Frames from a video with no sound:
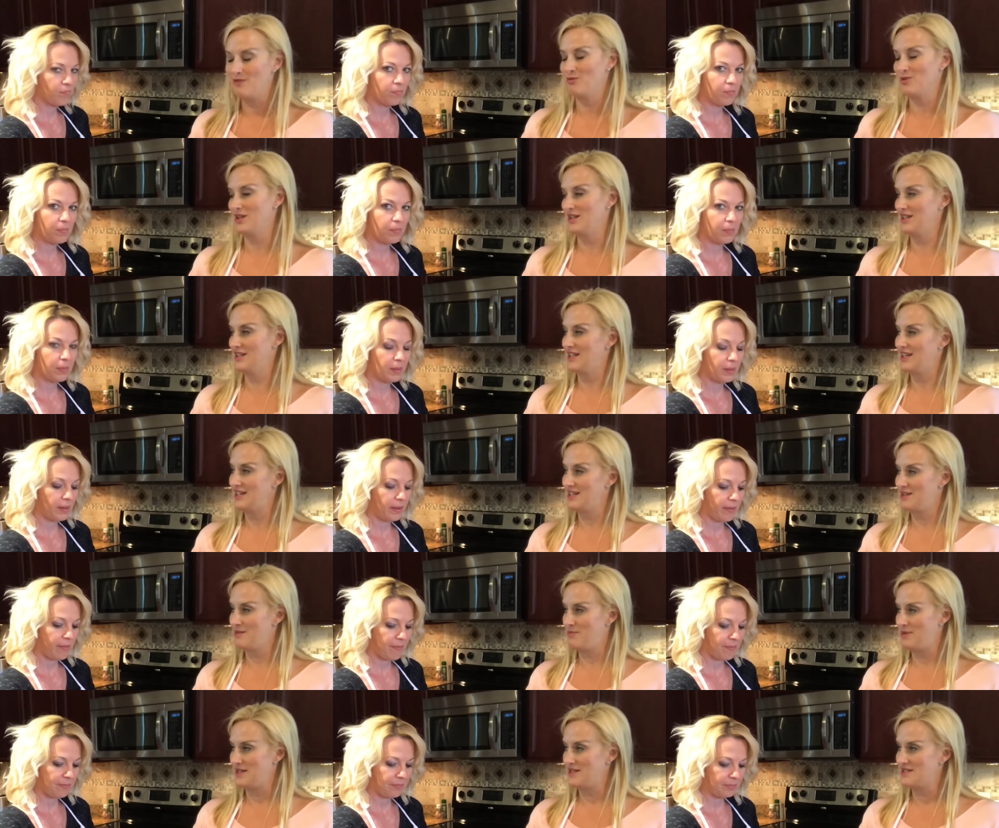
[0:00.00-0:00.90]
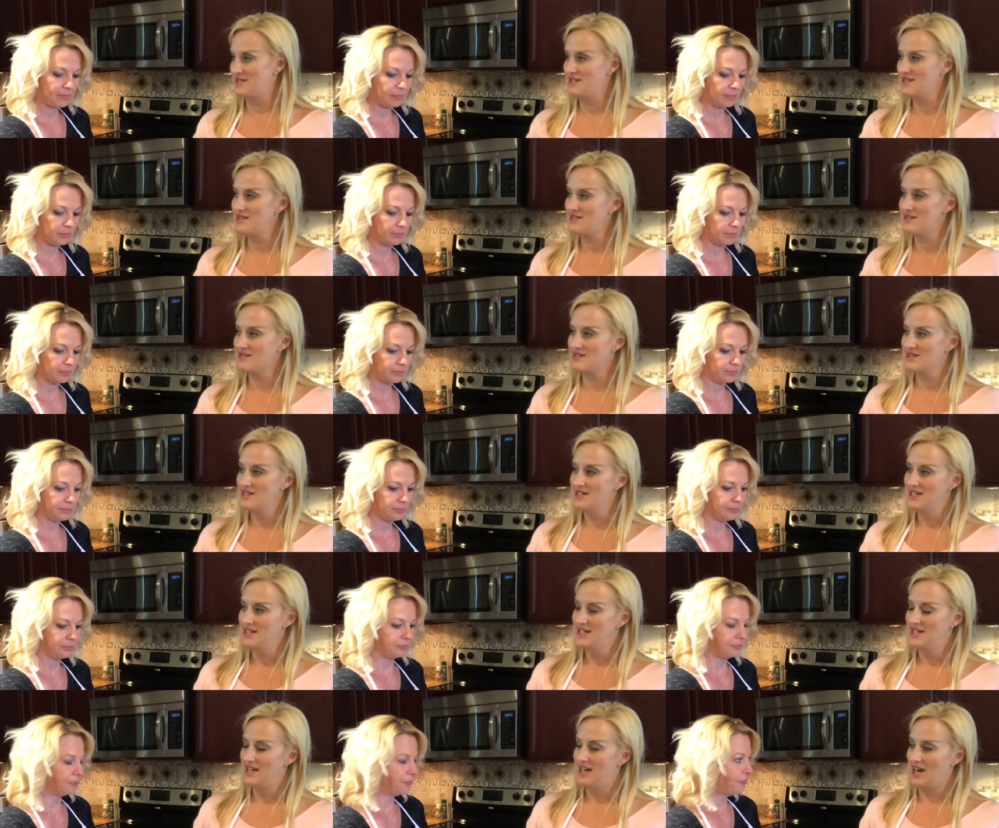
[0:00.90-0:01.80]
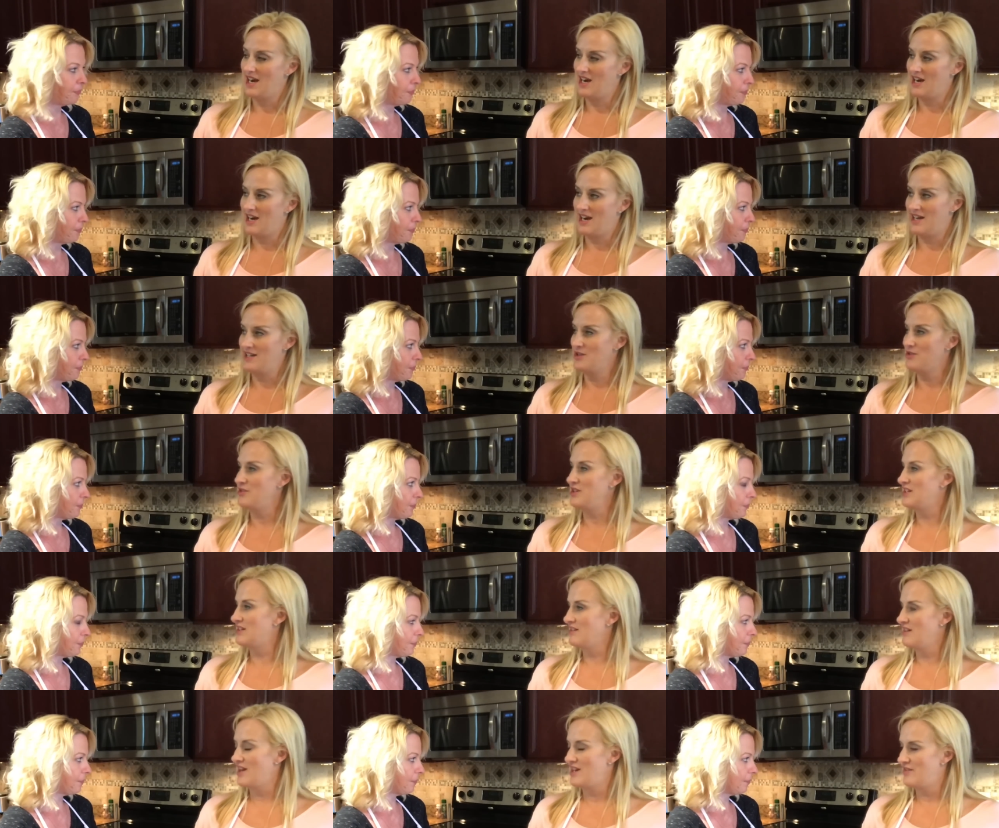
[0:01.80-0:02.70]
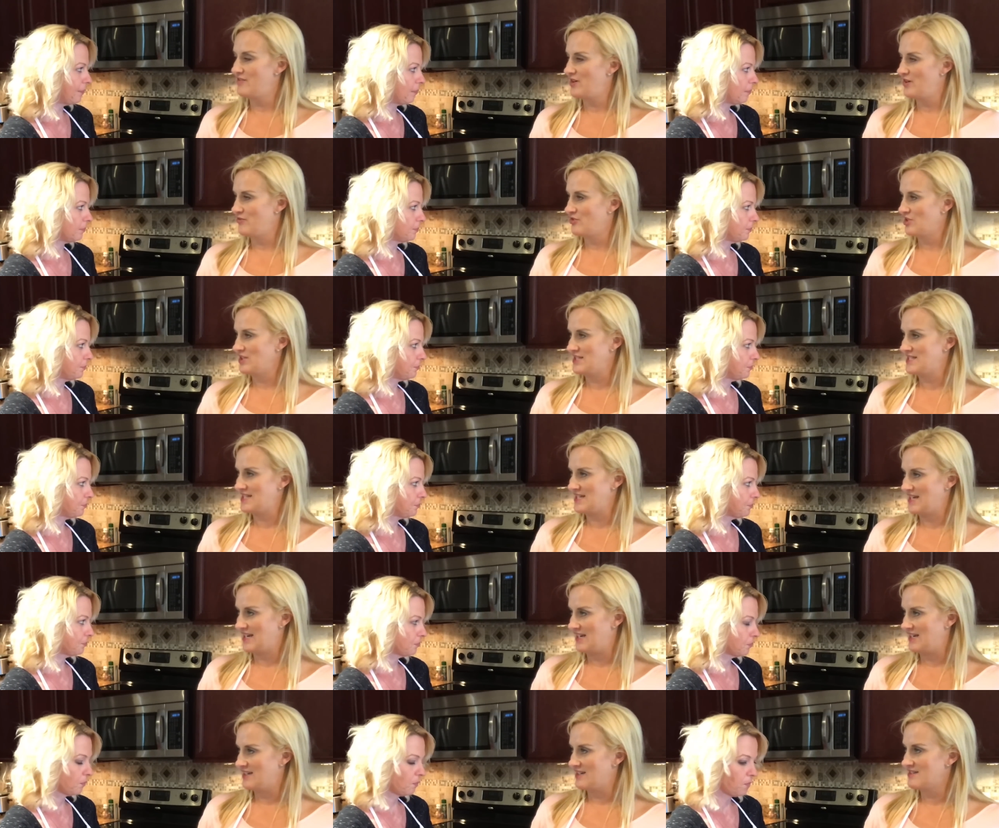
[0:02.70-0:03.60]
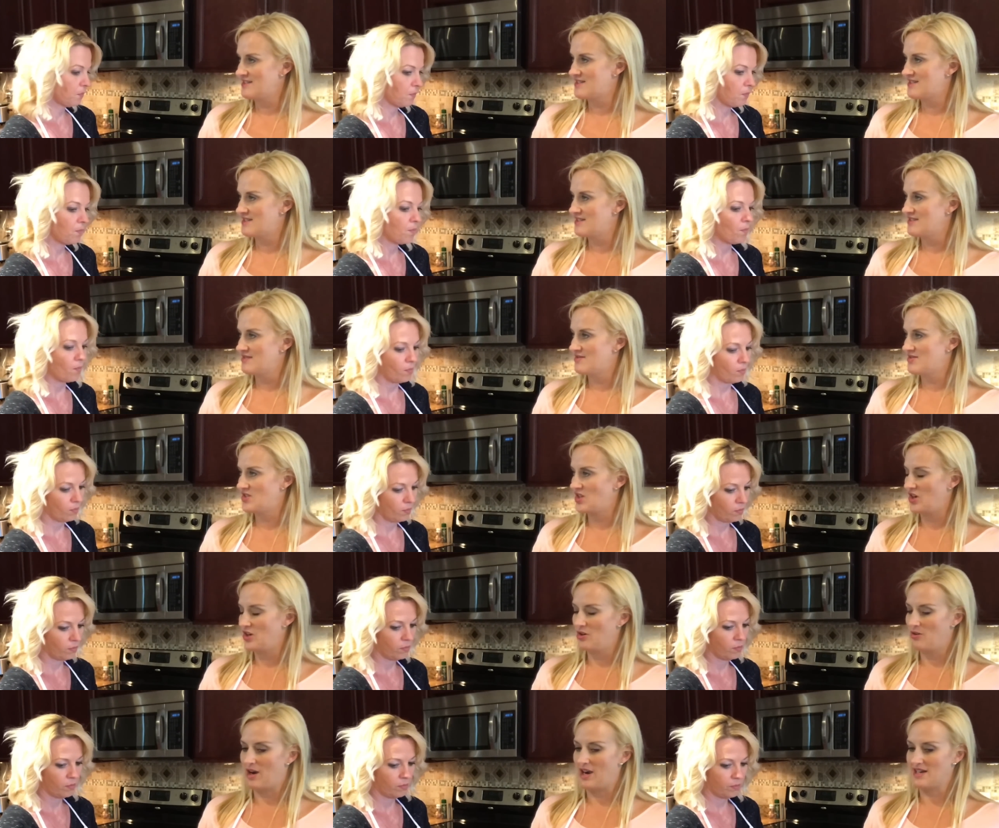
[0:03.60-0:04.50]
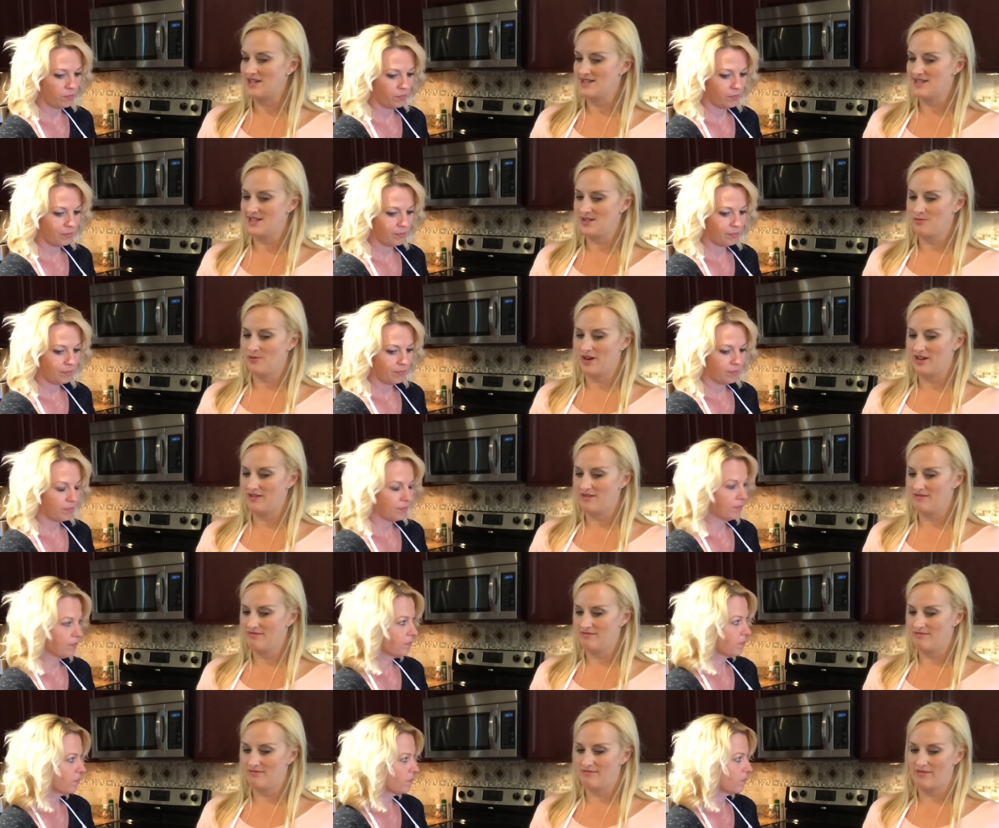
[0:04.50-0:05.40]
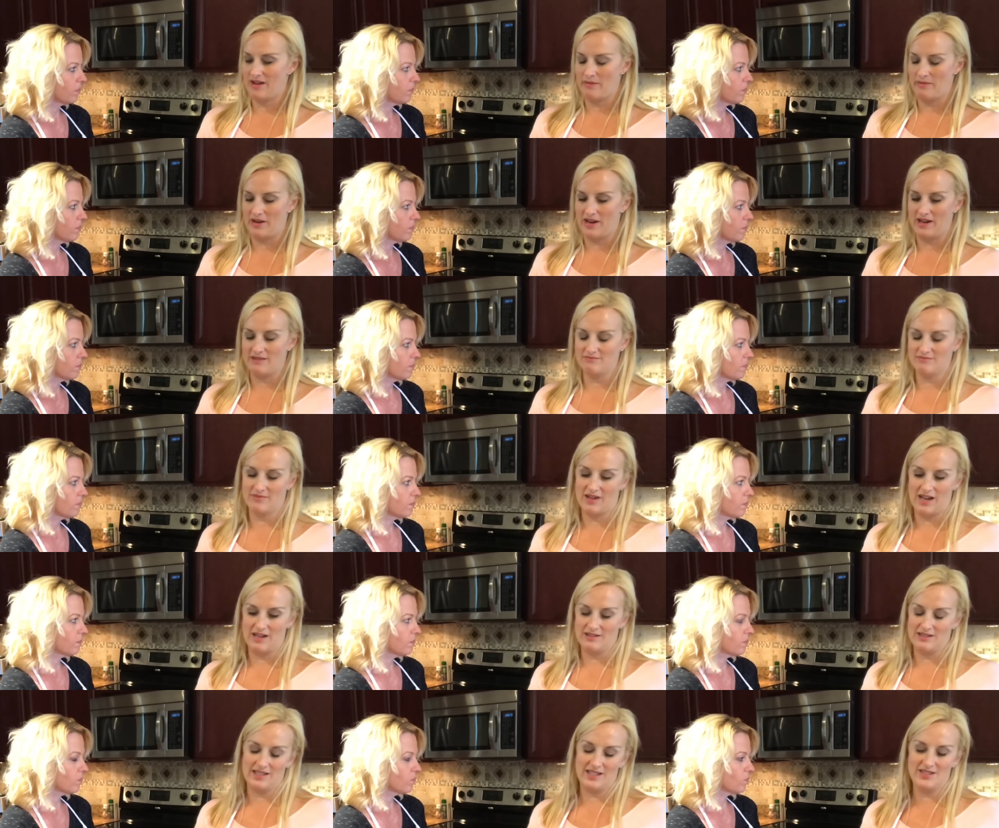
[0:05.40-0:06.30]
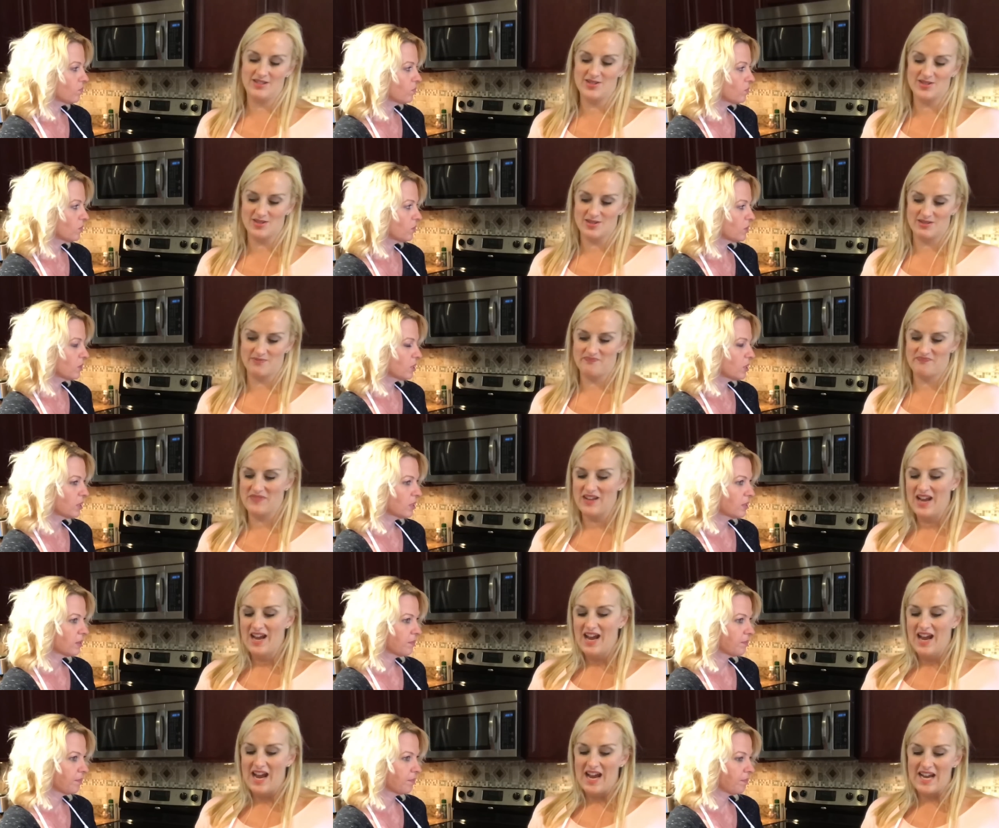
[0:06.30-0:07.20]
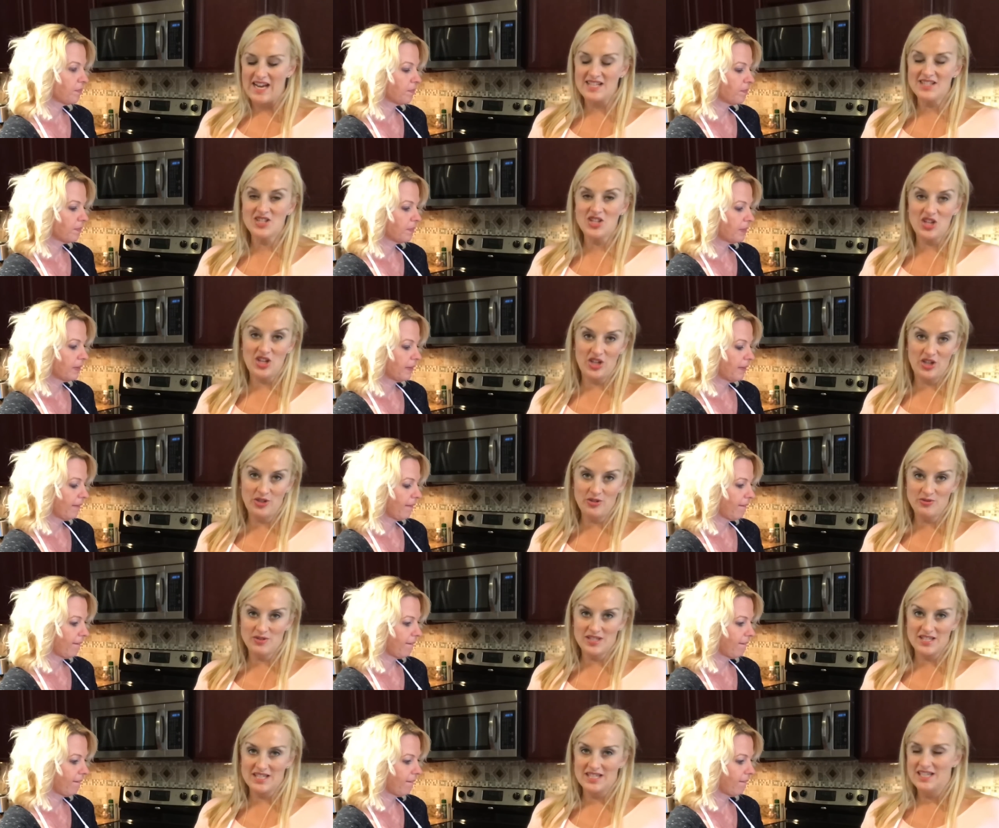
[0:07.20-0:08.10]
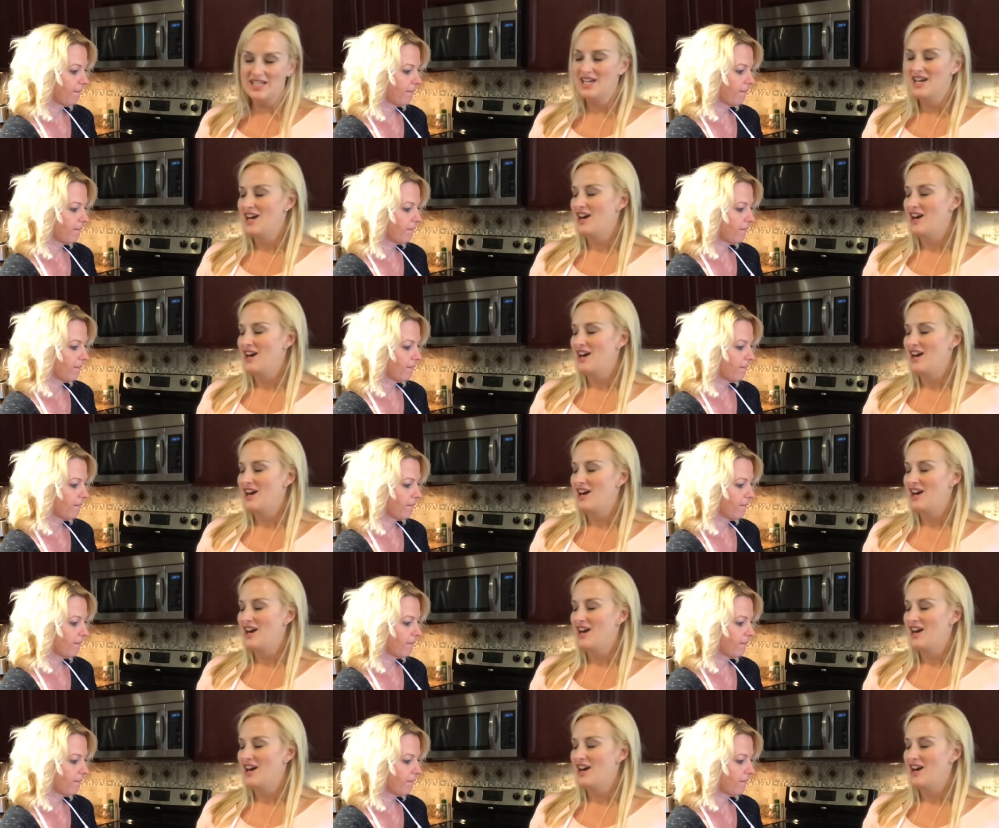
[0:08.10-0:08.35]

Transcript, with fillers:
Speaker 1: I really like the pieces. I don't eat a lot of over easy eggs, so I can see why. I, it just, it's cute.